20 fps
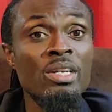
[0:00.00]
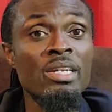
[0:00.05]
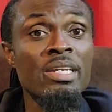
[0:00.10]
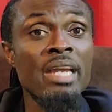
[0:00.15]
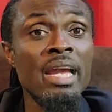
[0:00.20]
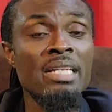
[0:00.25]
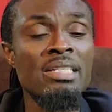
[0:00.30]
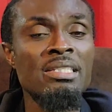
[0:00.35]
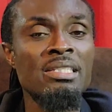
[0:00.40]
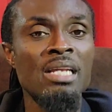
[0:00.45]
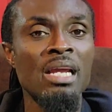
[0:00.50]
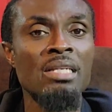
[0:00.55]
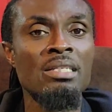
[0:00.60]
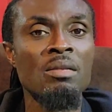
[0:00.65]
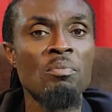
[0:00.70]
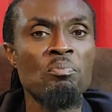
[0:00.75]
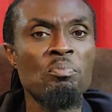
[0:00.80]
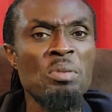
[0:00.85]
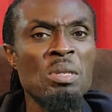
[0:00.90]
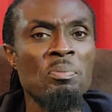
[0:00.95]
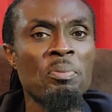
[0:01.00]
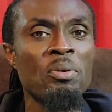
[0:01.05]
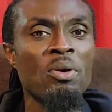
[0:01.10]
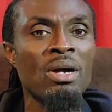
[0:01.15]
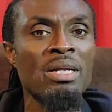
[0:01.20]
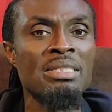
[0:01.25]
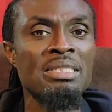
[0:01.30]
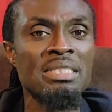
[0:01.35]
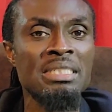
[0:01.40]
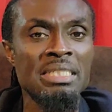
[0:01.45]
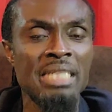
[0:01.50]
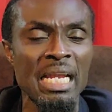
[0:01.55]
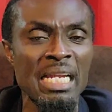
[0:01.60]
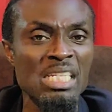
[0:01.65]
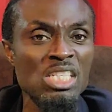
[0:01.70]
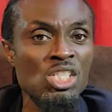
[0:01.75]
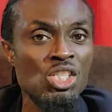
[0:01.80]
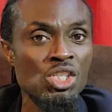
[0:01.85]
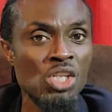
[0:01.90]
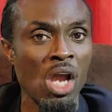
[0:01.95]
get the people
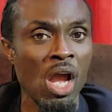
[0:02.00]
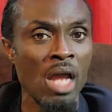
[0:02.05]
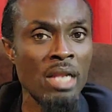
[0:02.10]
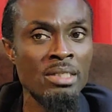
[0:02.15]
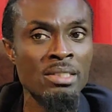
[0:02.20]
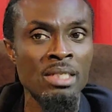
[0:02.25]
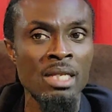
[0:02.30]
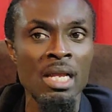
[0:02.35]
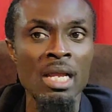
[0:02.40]
attention